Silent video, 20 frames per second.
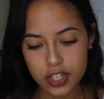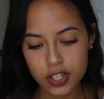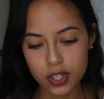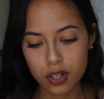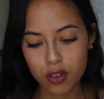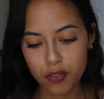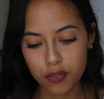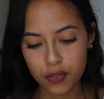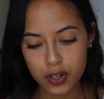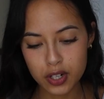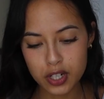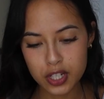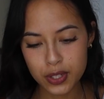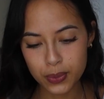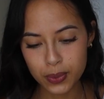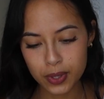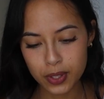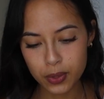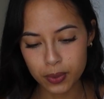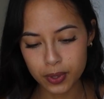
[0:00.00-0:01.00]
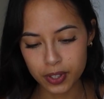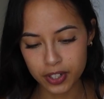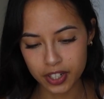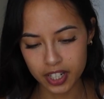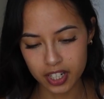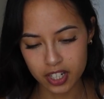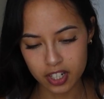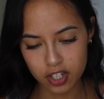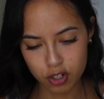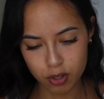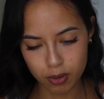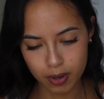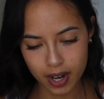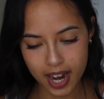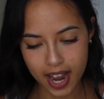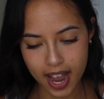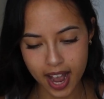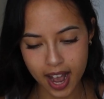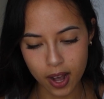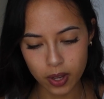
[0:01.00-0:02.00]
So the first one we're gonna
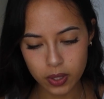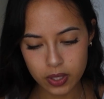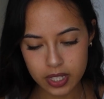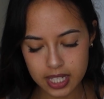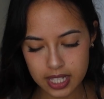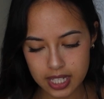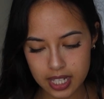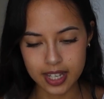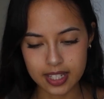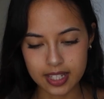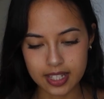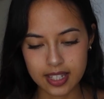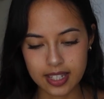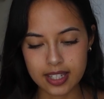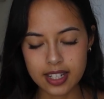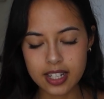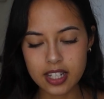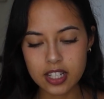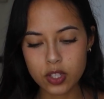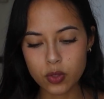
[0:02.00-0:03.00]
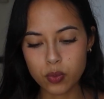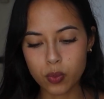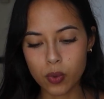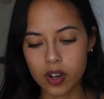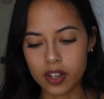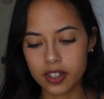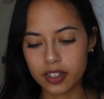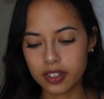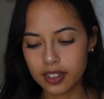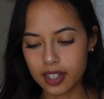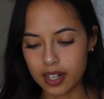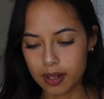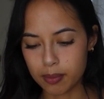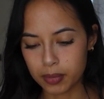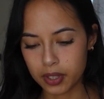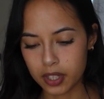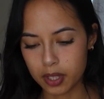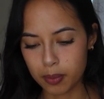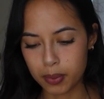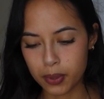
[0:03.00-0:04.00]
try out is this one that
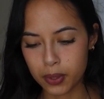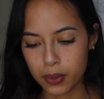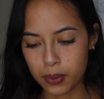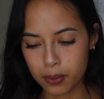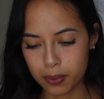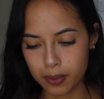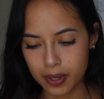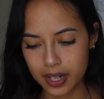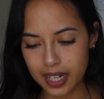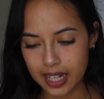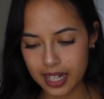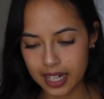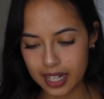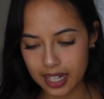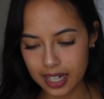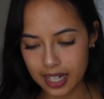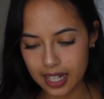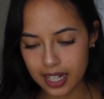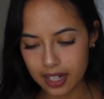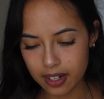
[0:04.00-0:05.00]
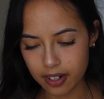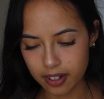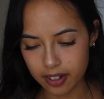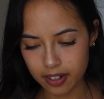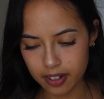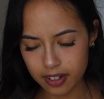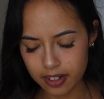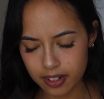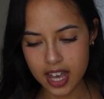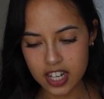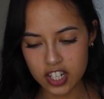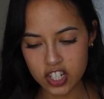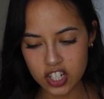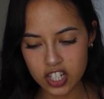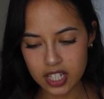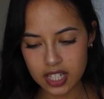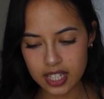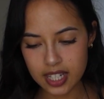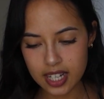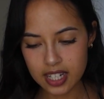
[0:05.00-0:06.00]
I'm gonna put right here. It's
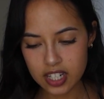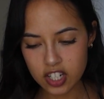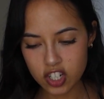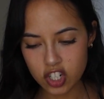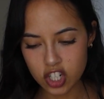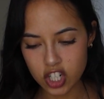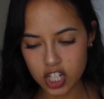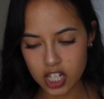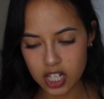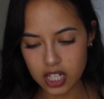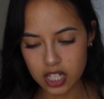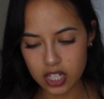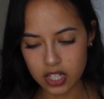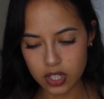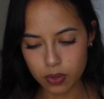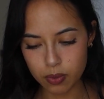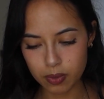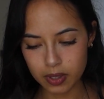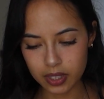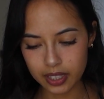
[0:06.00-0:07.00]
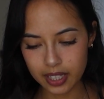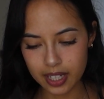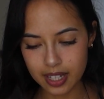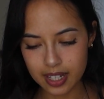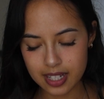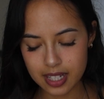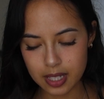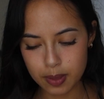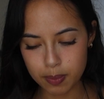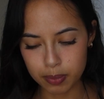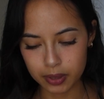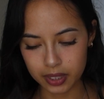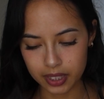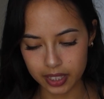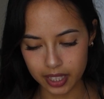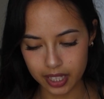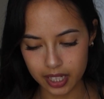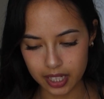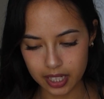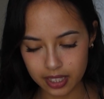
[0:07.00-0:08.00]
just that she doesn't really
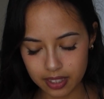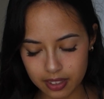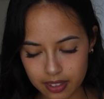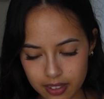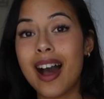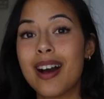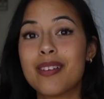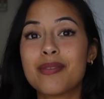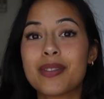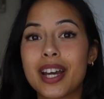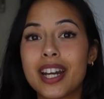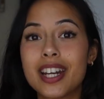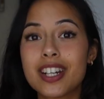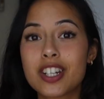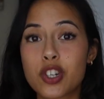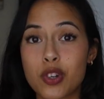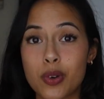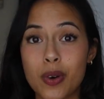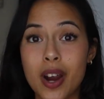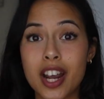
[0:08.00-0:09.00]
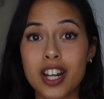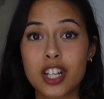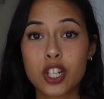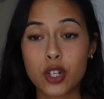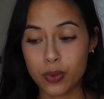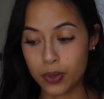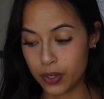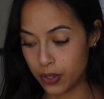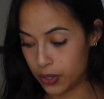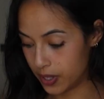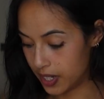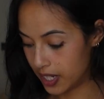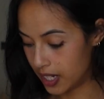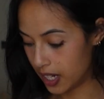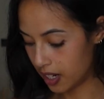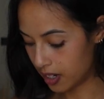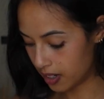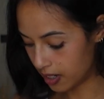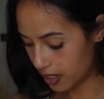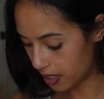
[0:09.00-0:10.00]
explain. I'm gonna try to
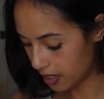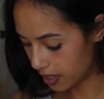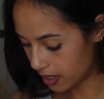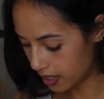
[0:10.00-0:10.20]
understand.